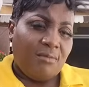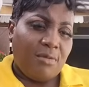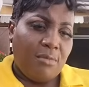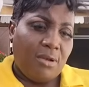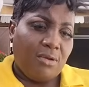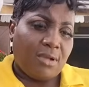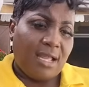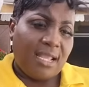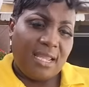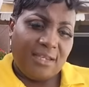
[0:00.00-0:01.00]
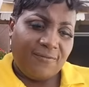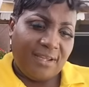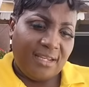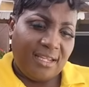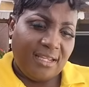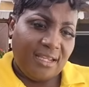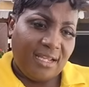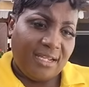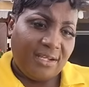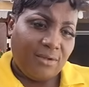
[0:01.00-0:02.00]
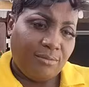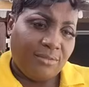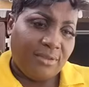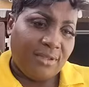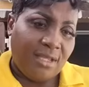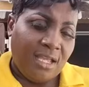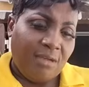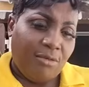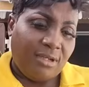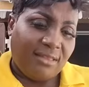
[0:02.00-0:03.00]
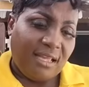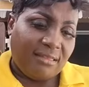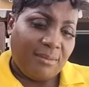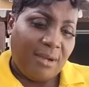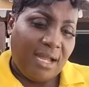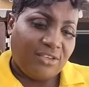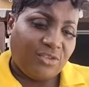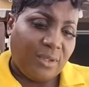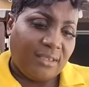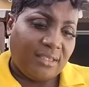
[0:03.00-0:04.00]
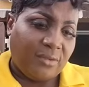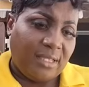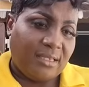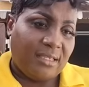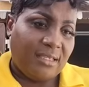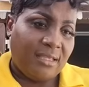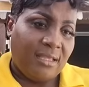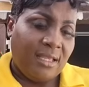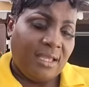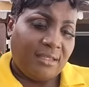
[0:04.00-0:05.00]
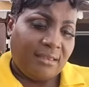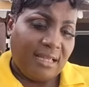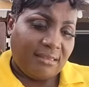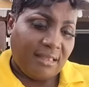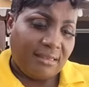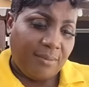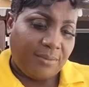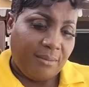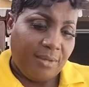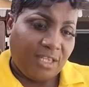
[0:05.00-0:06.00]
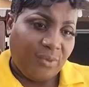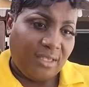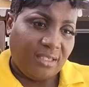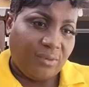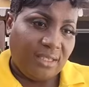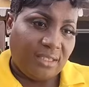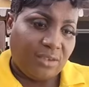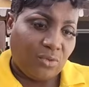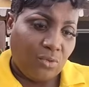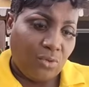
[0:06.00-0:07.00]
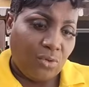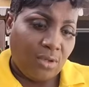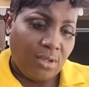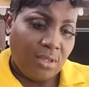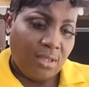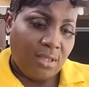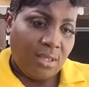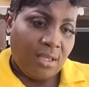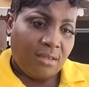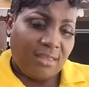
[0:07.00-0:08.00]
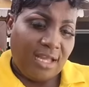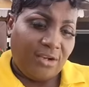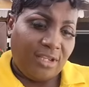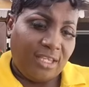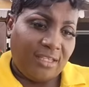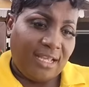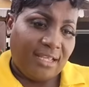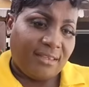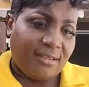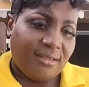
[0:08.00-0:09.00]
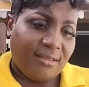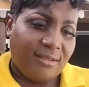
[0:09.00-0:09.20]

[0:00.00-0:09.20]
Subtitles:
Let me look again if I have any other number. But this is a March 2020. This is a September 2022. So I don't eat that.